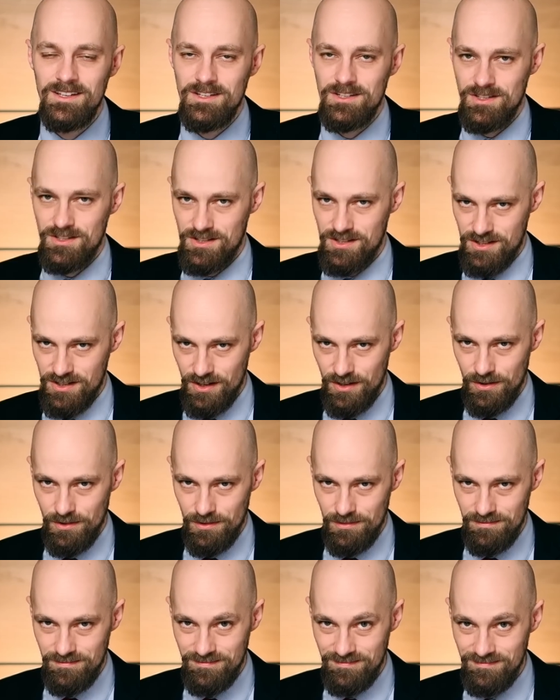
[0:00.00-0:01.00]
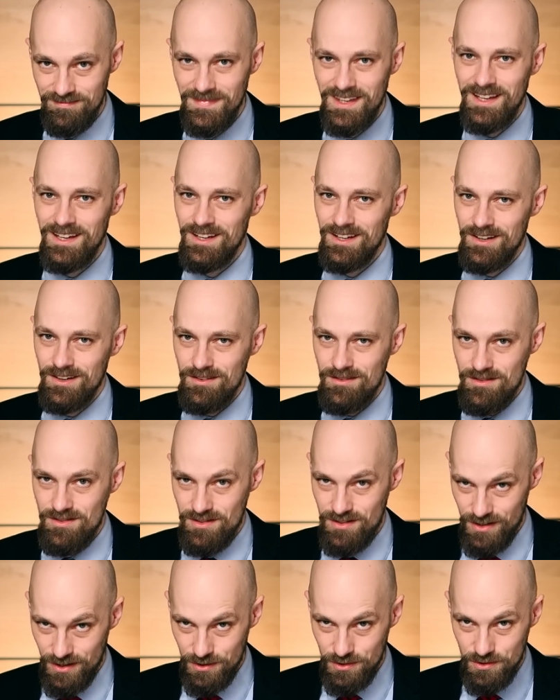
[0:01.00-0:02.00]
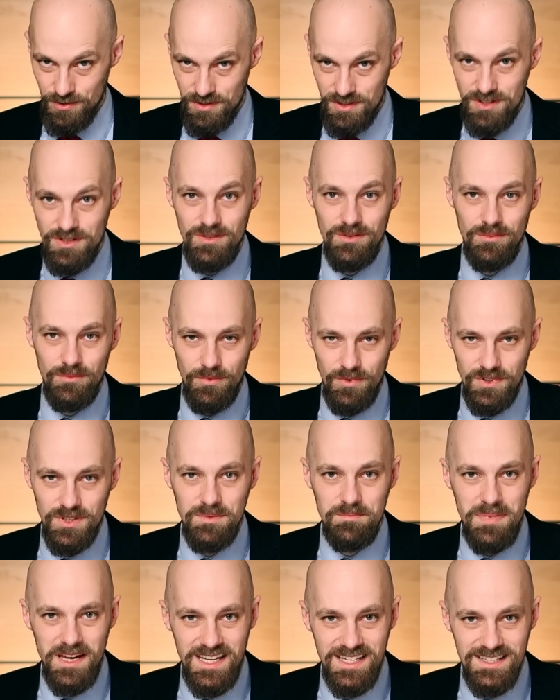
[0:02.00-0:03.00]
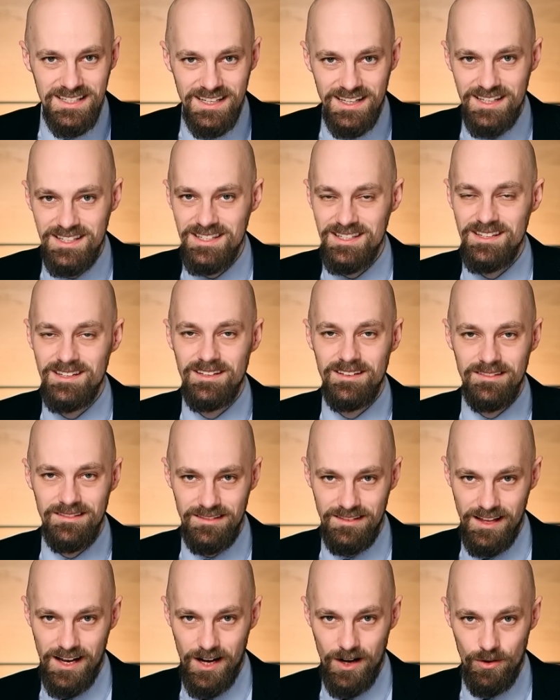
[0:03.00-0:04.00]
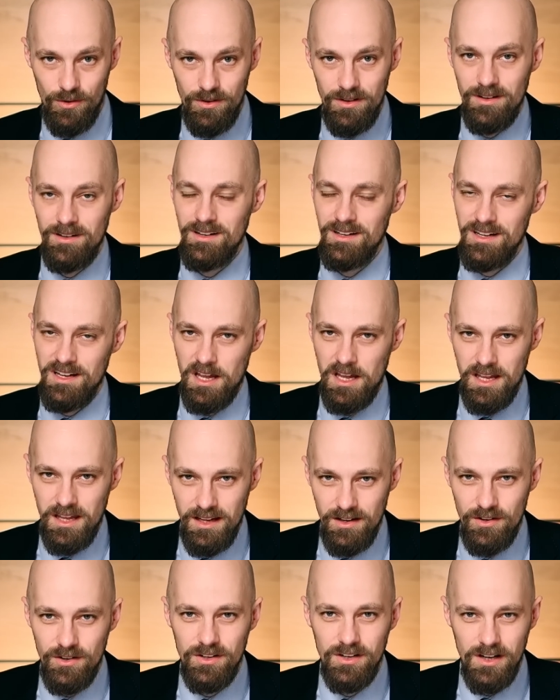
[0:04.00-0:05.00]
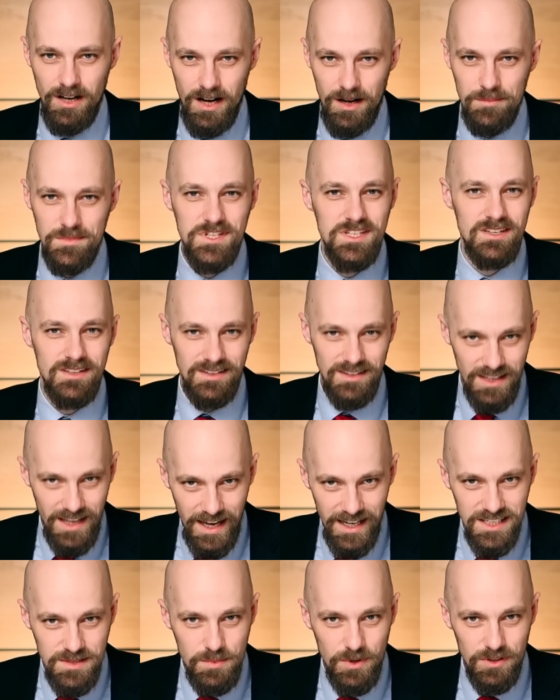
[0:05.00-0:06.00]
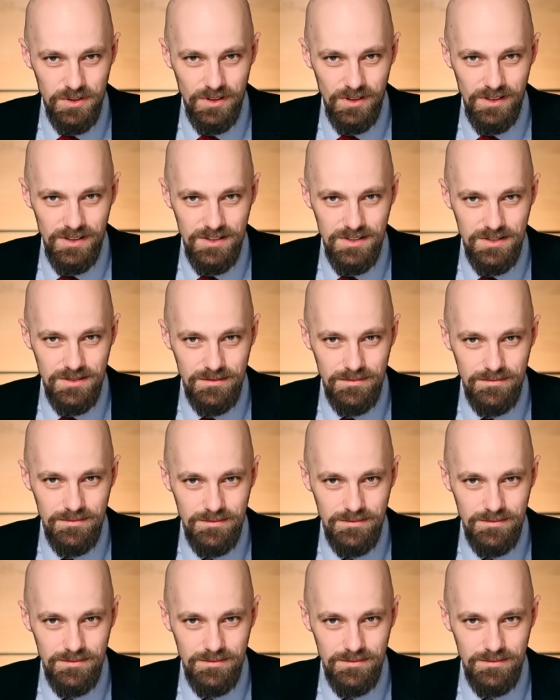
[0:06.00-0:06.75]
So, those were the basics. Now, here comes the expert knowledge.